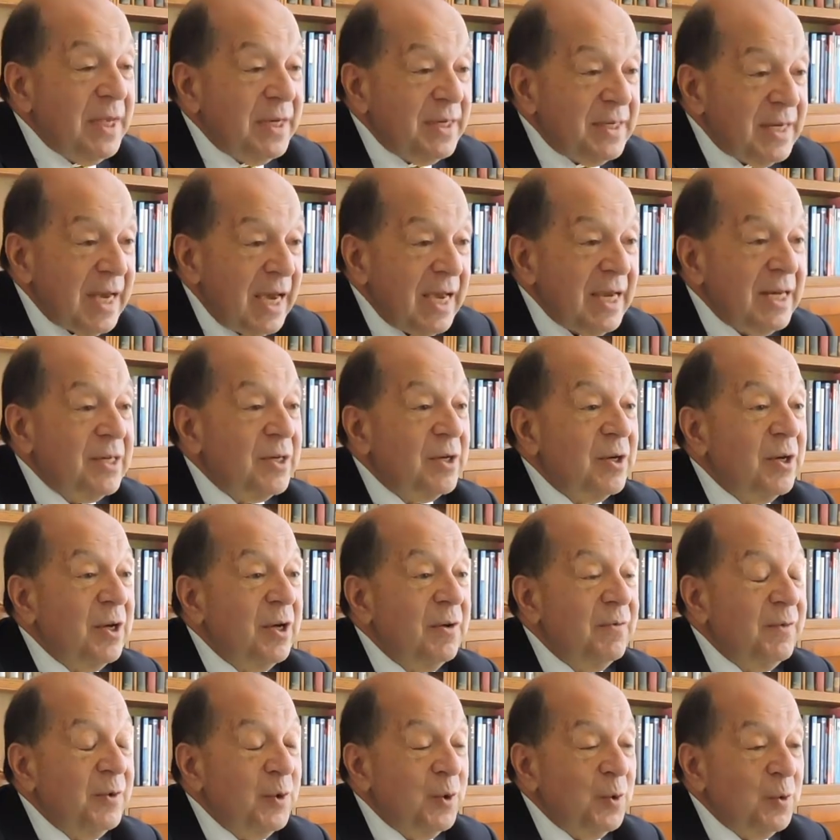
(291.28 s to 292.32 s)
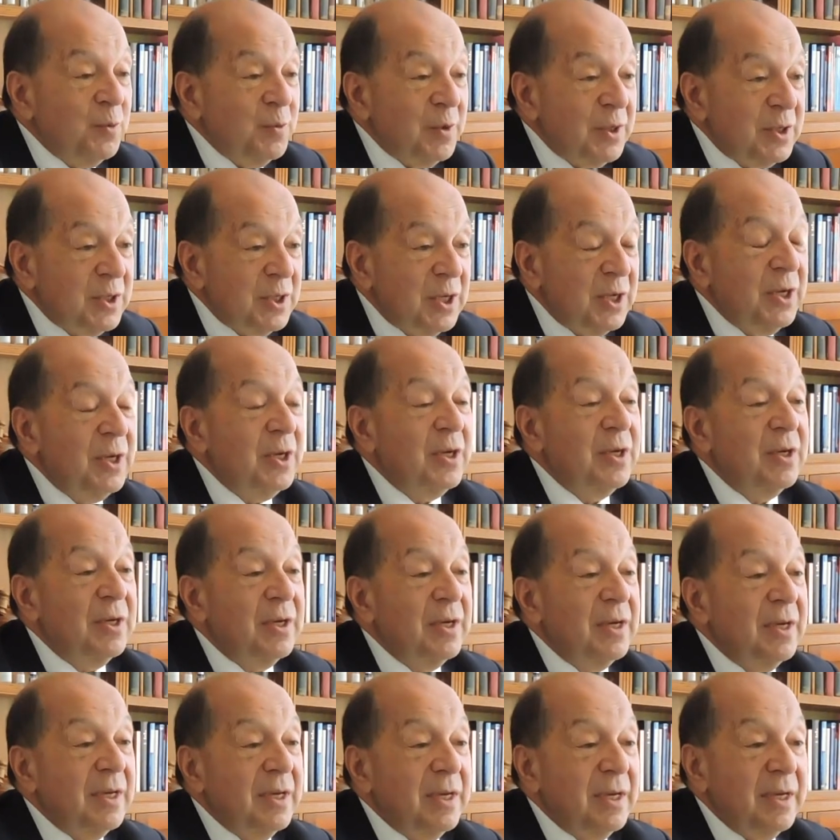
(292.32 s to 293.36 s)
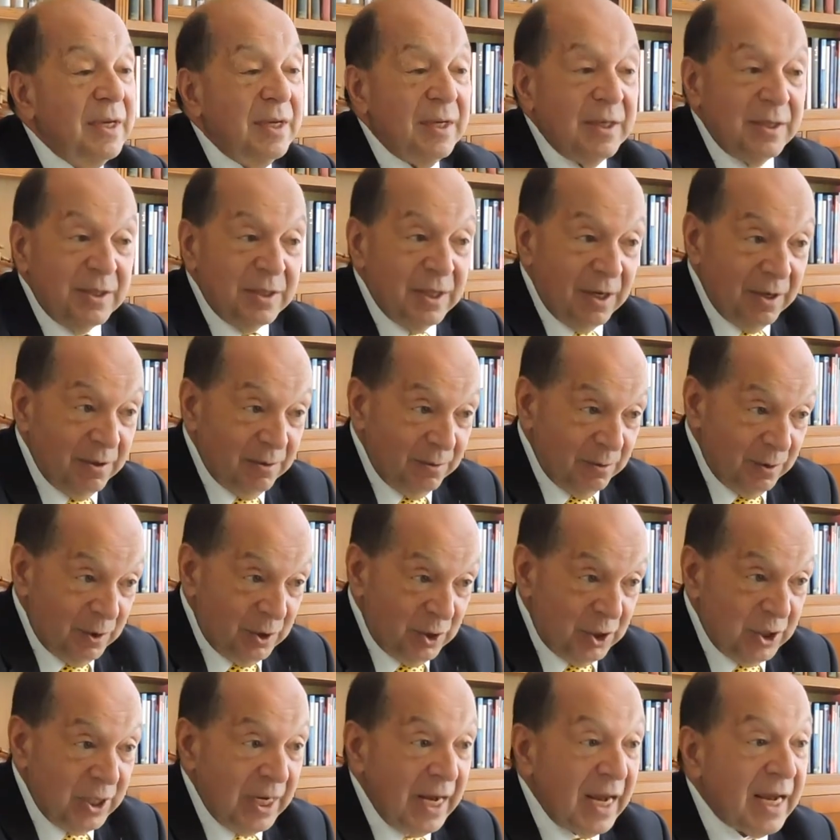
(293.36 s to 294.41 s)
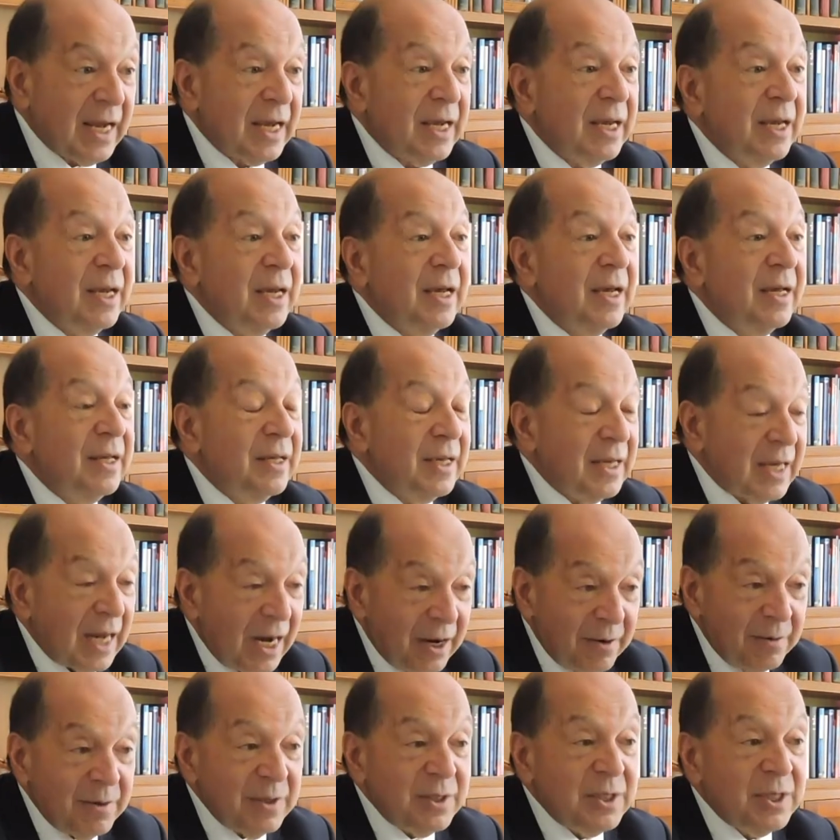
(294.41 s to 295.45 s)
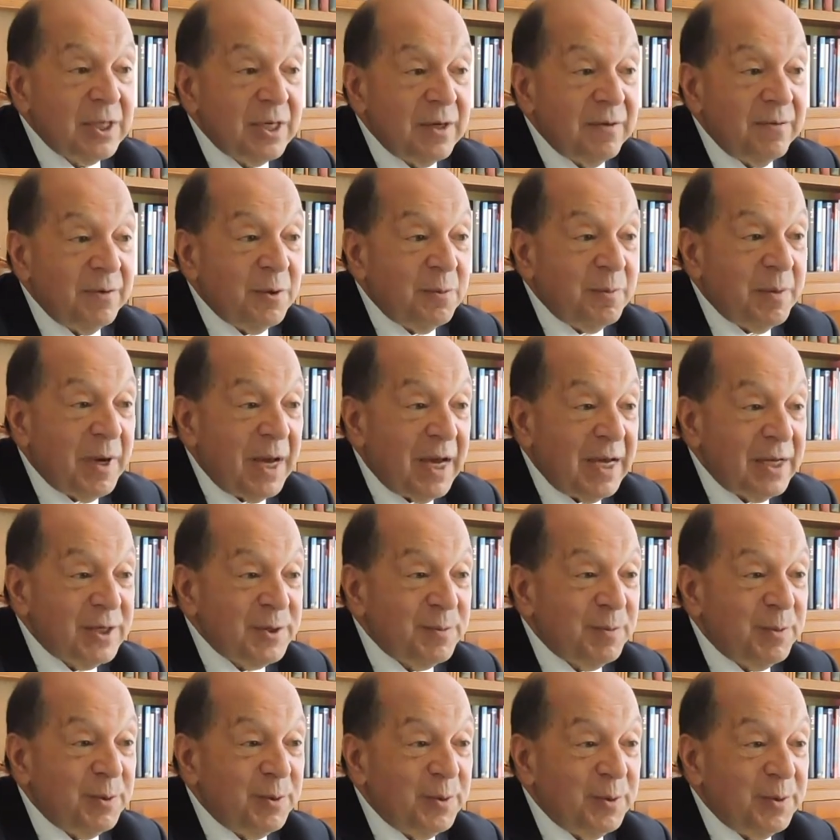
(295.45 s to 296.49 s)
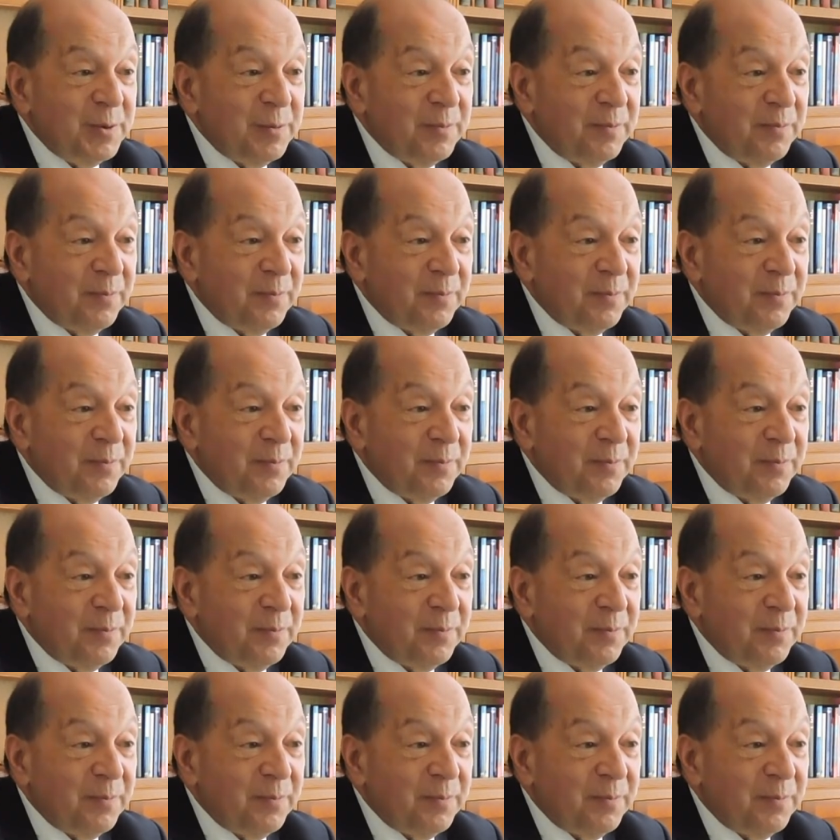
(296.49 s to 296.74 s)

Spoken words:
the date of your return. So check currency of your passport.